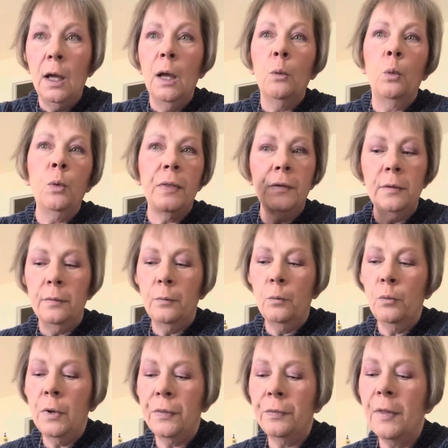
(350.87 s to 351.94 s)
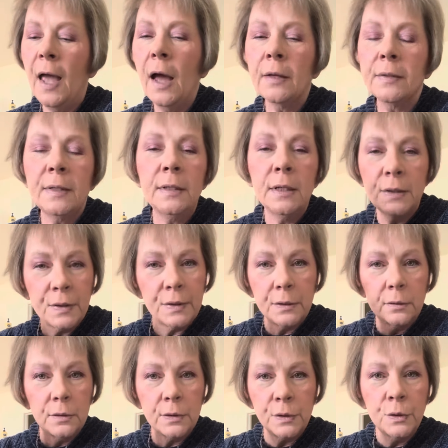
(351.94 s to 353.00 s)
With how's he going to
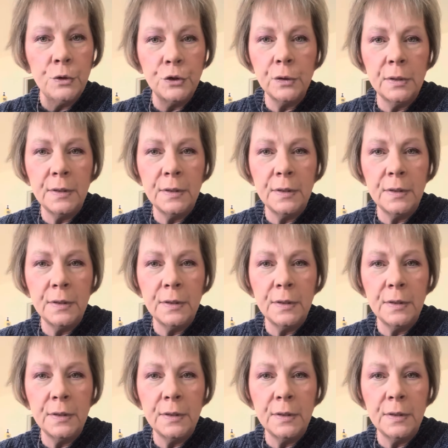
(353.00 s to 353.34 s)
suture